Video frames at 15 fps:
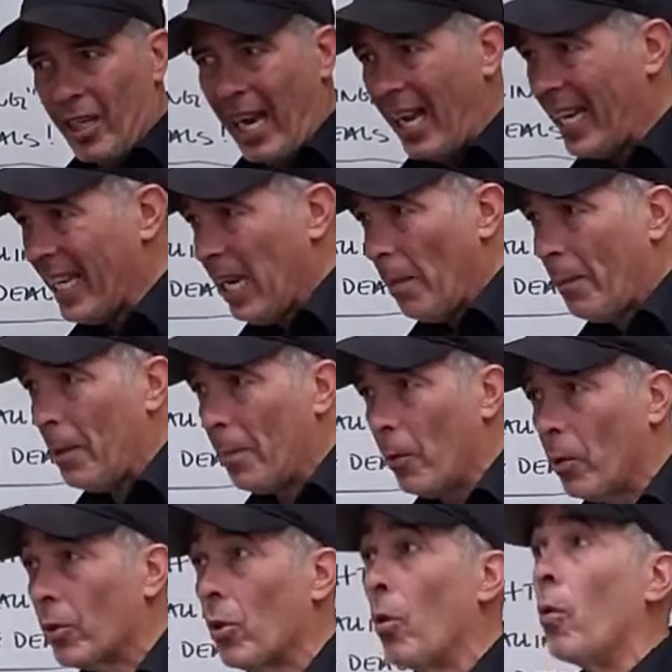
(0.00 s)
got to get people
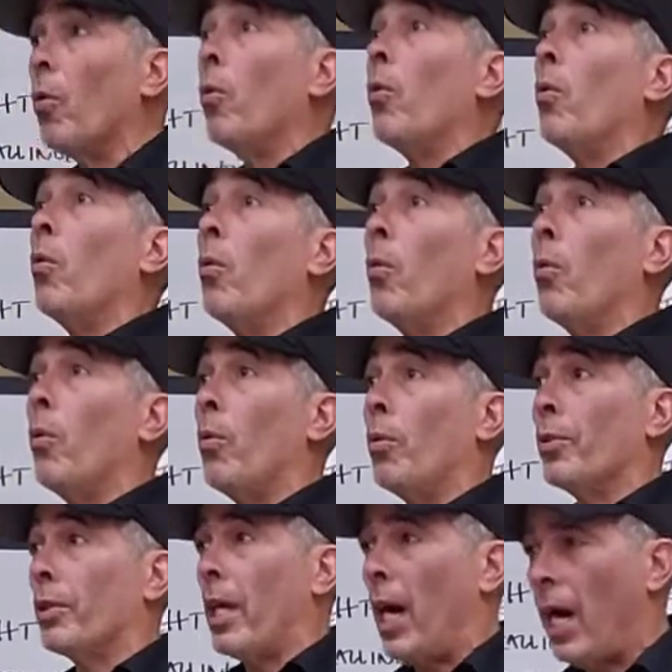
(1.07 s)
with the
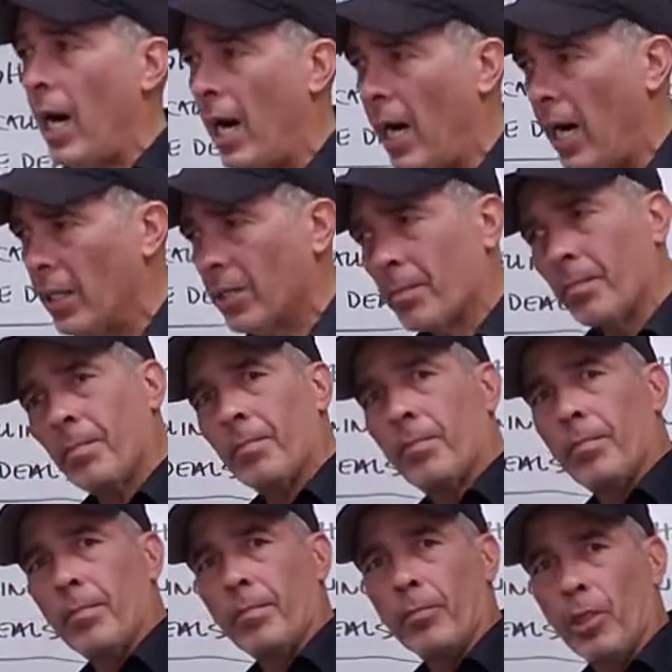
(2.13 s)
oohs, the ahs,
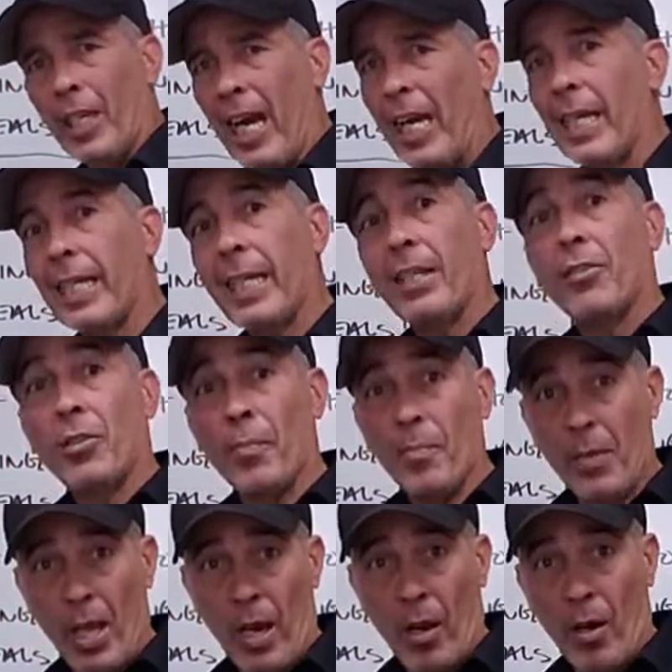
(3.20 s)
You got to get them
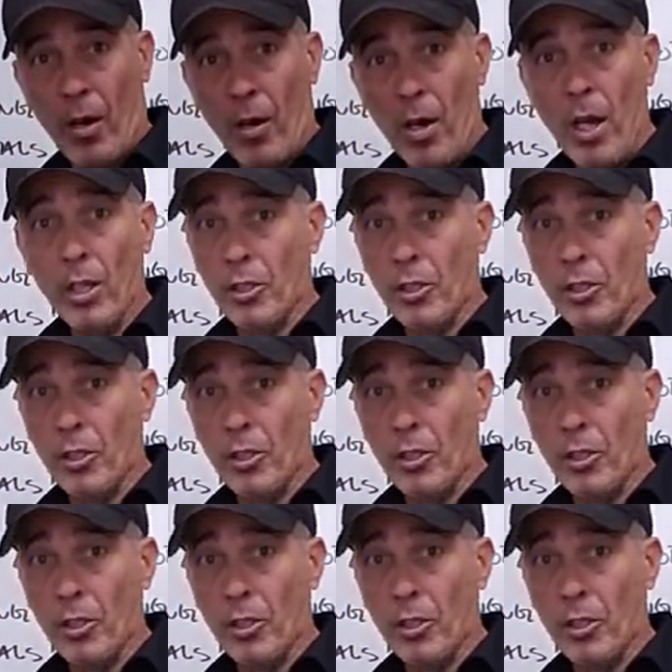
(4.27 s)
there.